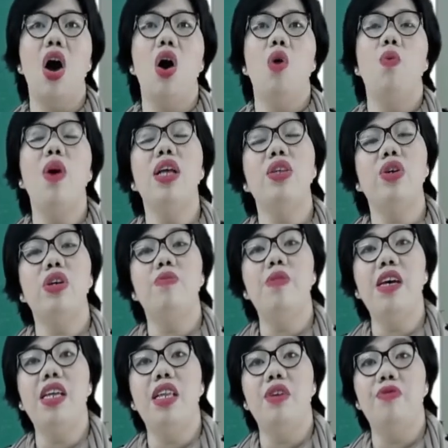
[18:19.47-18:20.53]
What could
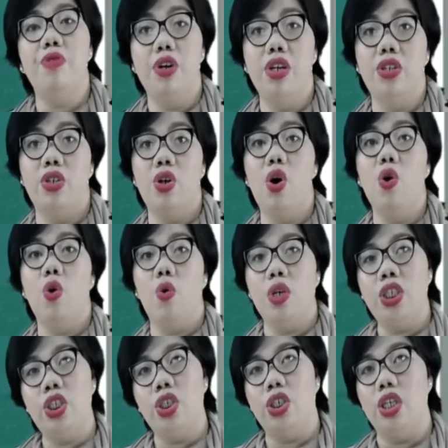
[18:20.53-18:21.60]
be the first
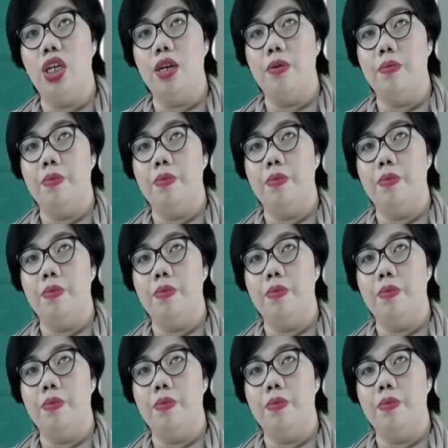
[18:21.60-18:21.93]
question?